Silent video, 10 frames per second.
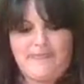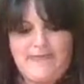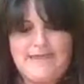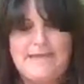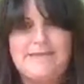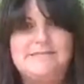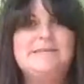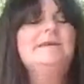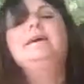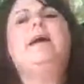And
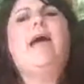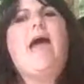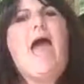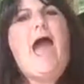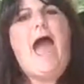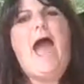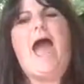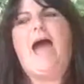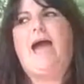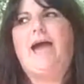
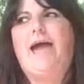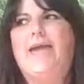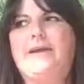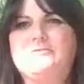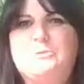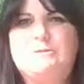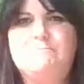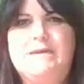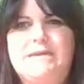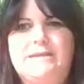I have to
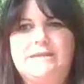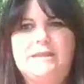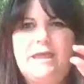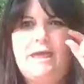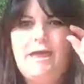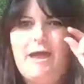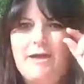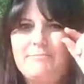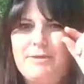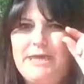admit, I
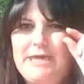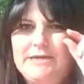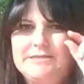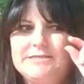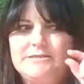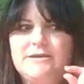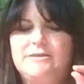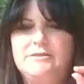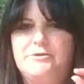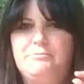peeked a
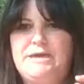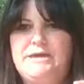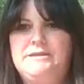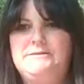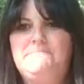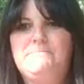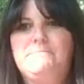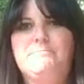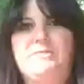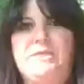little bit,
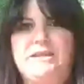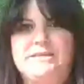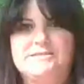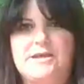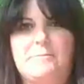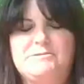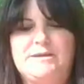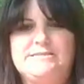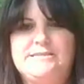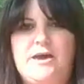but then I stopped
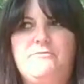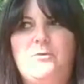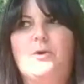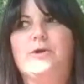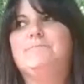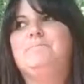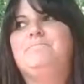myself, or